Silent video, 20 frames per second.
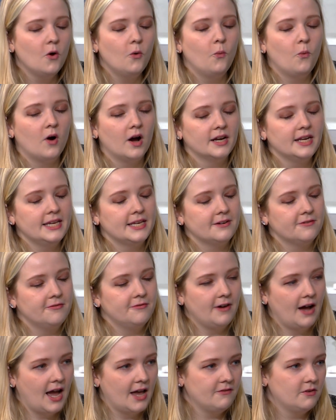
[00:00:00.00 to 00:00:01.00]
1 in
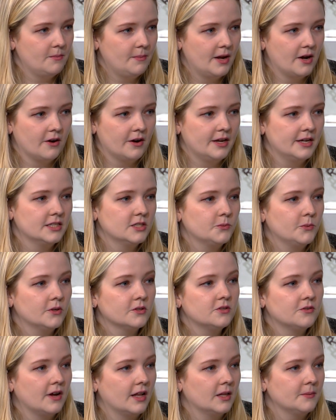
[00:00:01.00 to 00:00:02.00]
5 Americans will
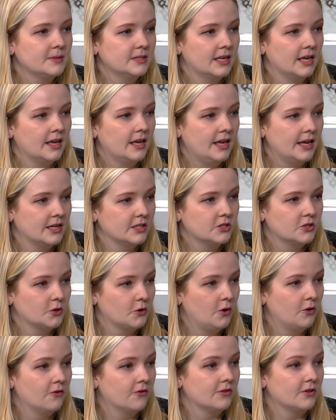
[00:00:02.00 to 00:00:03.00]
develop skin cancer
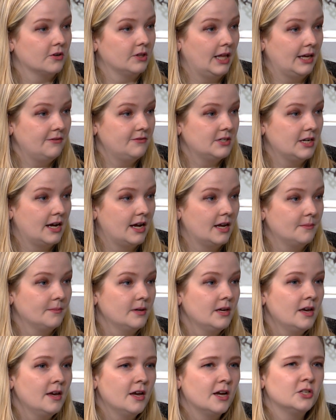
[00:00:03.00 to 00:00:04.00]
over their lifetime.
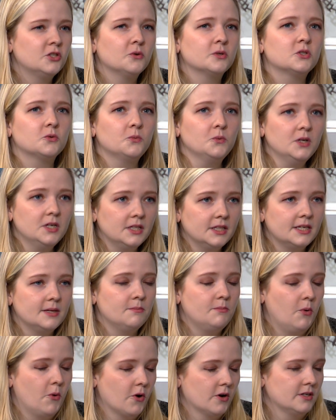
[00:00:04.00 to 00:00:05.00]
And so it's really
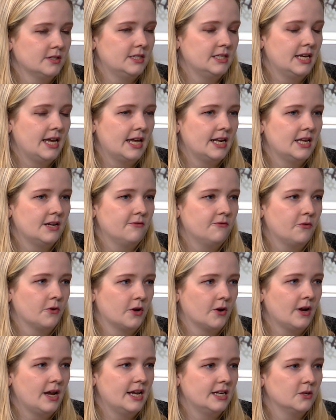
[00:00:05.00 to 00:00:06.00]
important to get in for
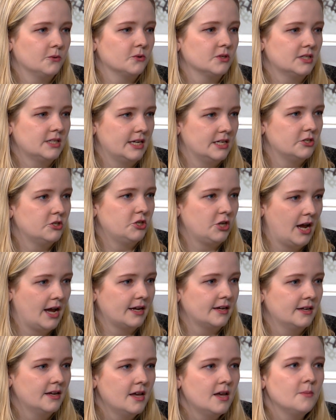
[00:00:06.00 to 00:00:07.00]
your annual skin
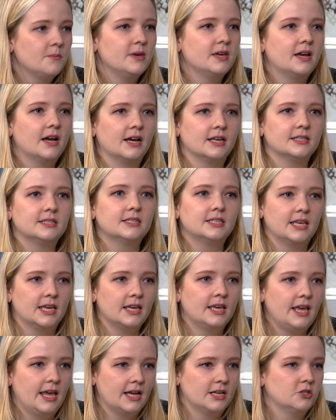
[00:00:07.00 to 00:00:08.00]
check because
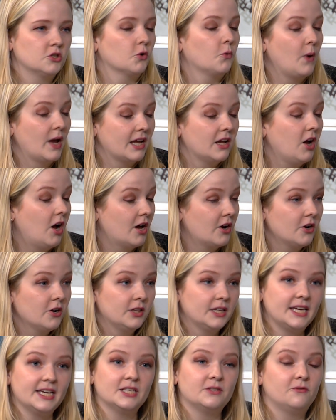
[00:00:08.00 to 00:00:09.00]
skin cancer, when caught
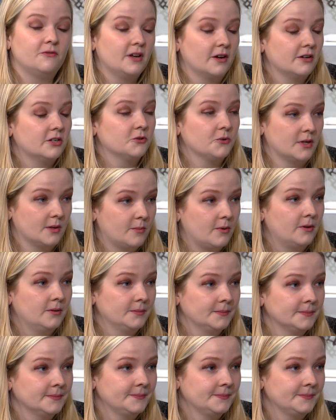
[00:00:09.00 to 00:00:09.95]
early, is very treatable.